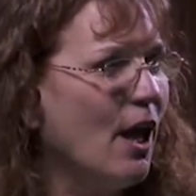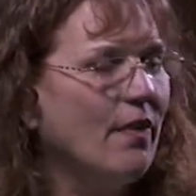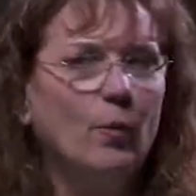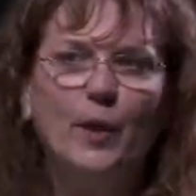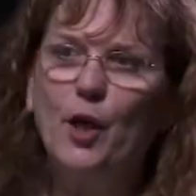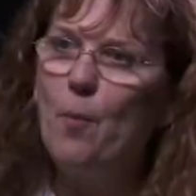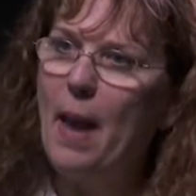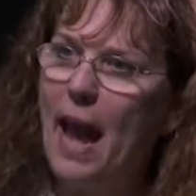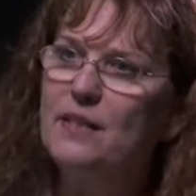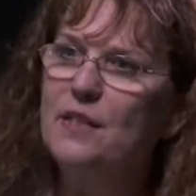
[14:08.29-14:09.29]
then we go
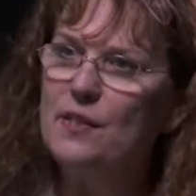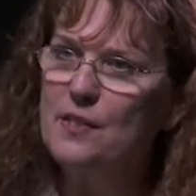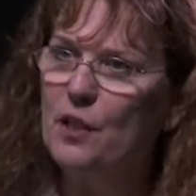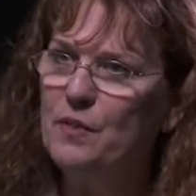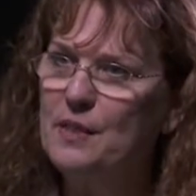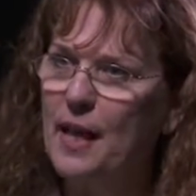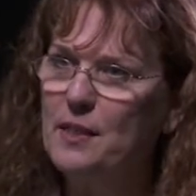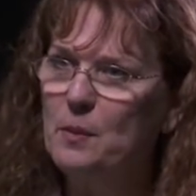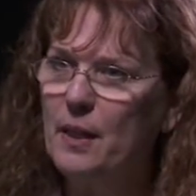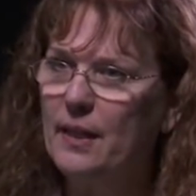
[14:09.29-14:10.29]
back to their
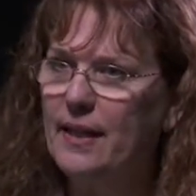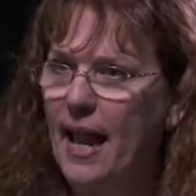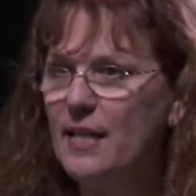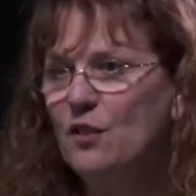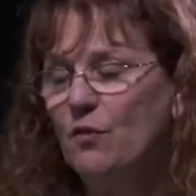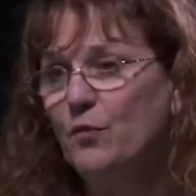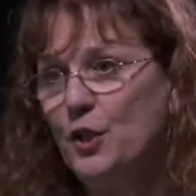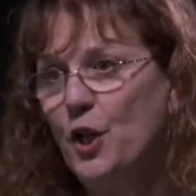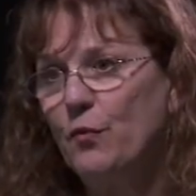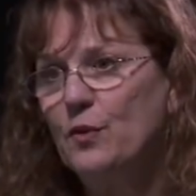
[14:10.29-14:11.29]
self-assessment and ask,
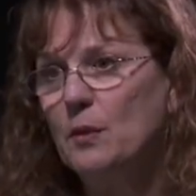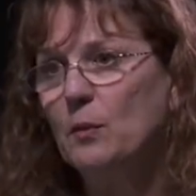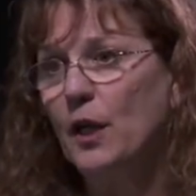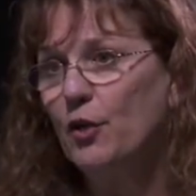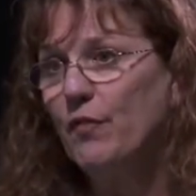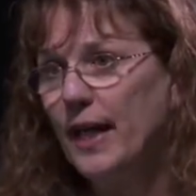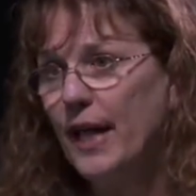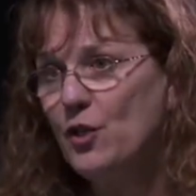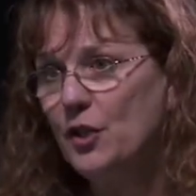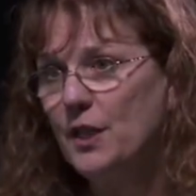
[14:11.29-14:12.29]
you know, for some
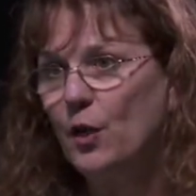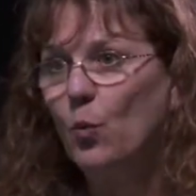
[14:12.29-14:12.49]
clarification here.